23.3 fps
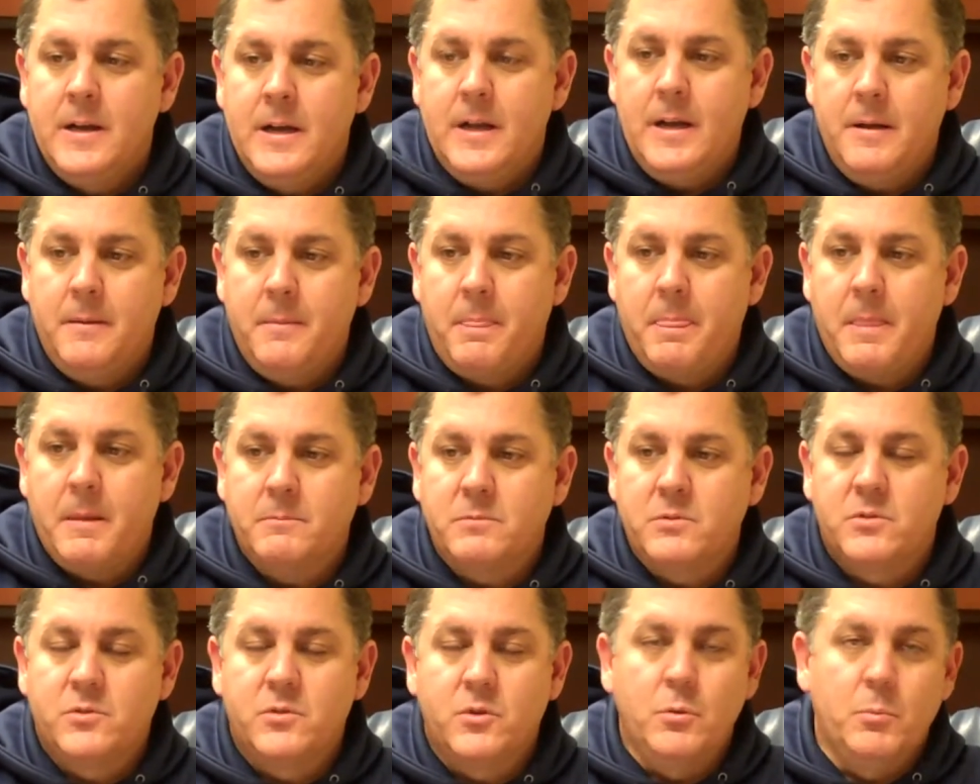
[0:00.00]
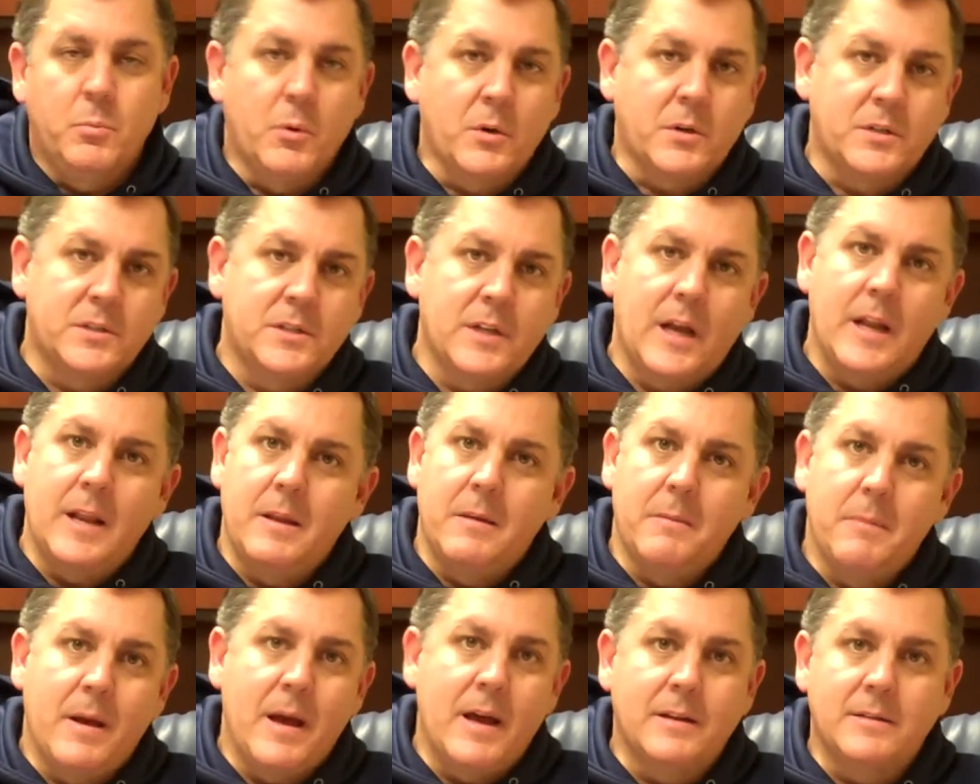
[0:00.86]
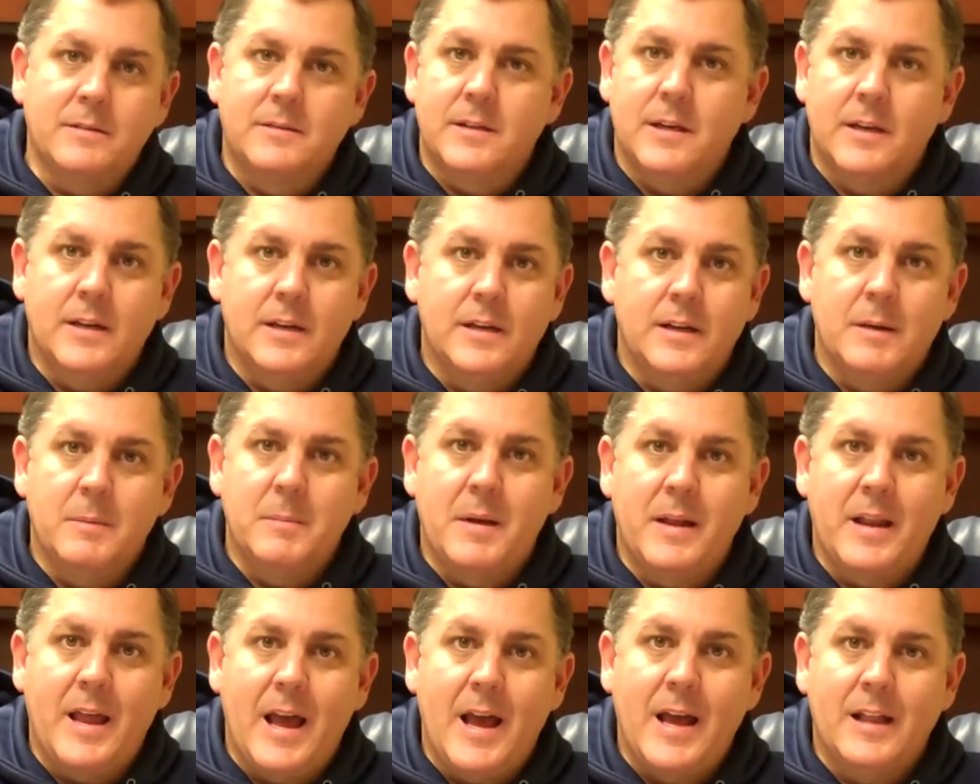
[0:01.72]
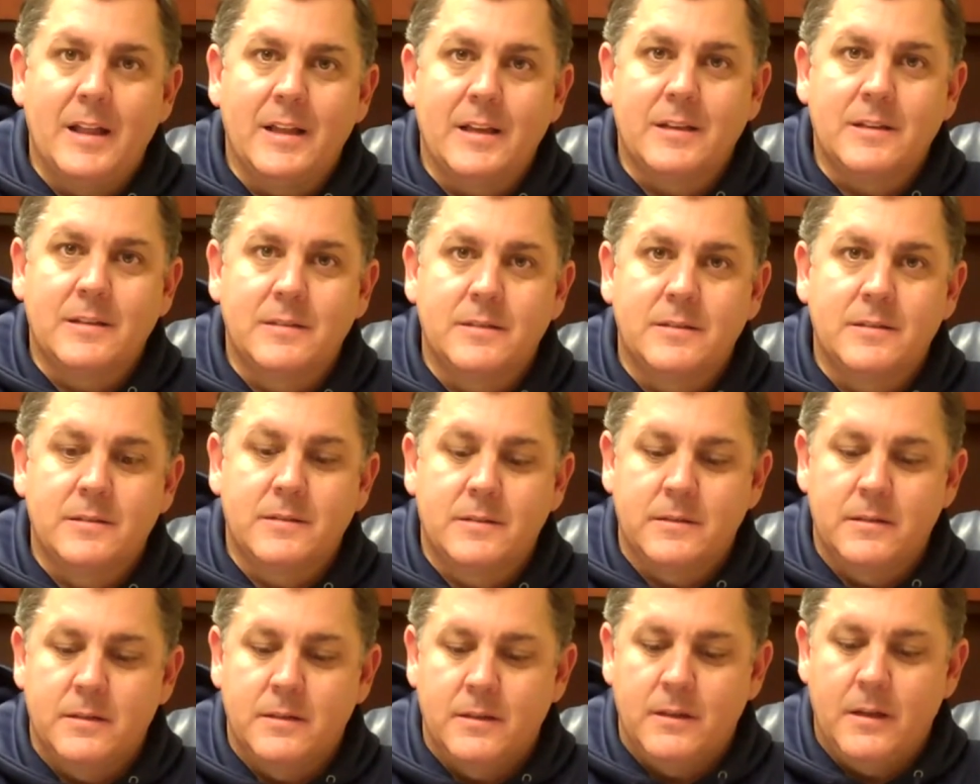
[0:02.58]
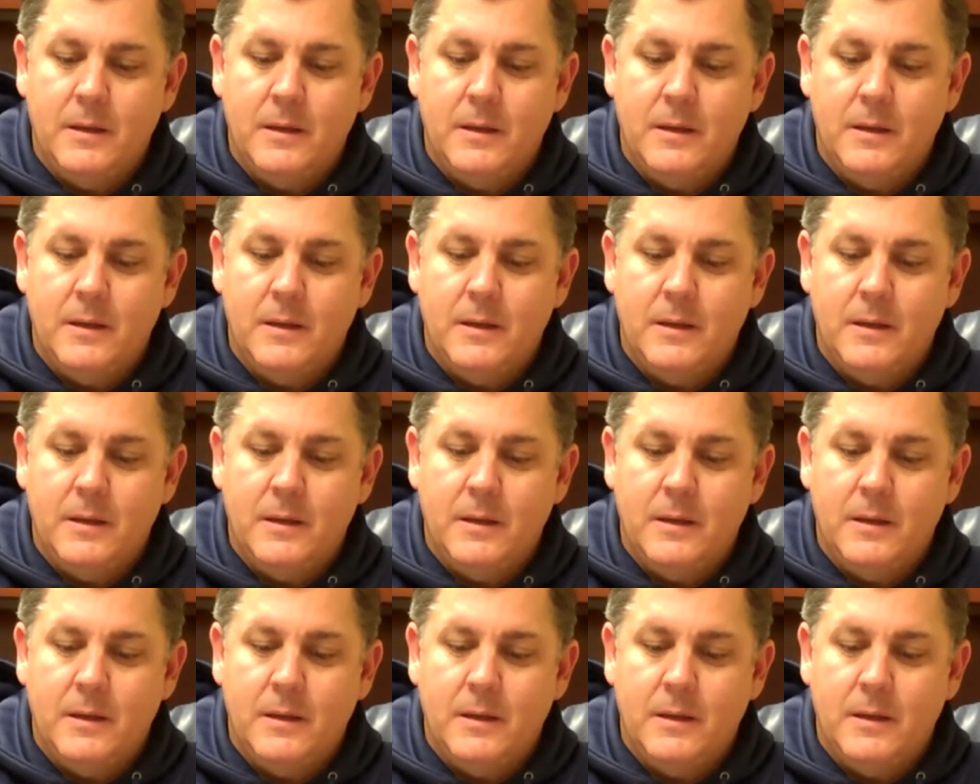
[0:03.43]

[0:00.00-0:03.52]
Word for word: Um, I'm super excited about uh, about Alex.